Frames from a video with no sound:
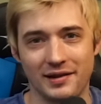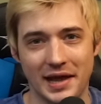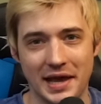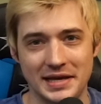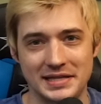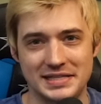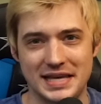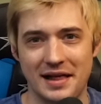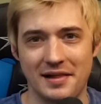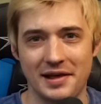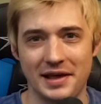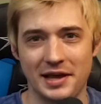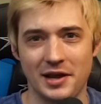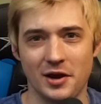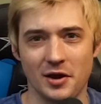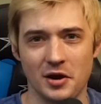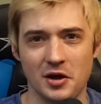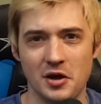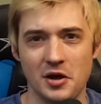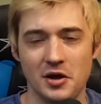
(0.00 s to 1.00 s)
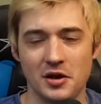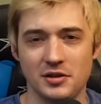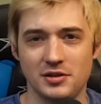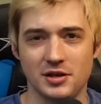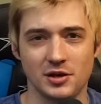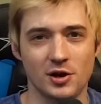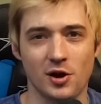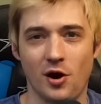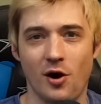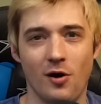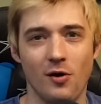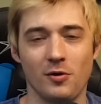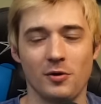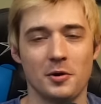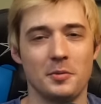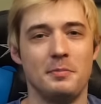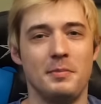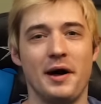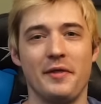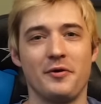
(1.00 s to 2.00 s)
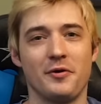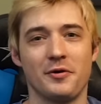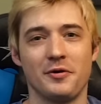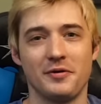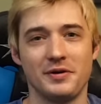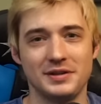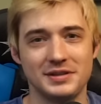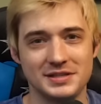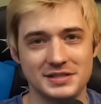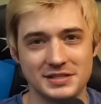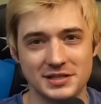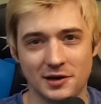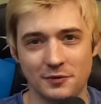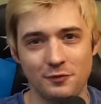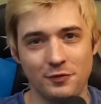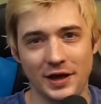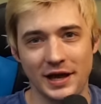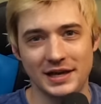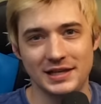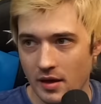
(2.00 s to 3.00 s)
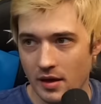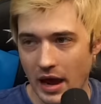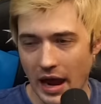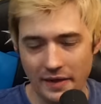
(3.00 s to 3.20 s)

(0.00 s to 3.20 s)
like, telling her to call her mother and stuff like that.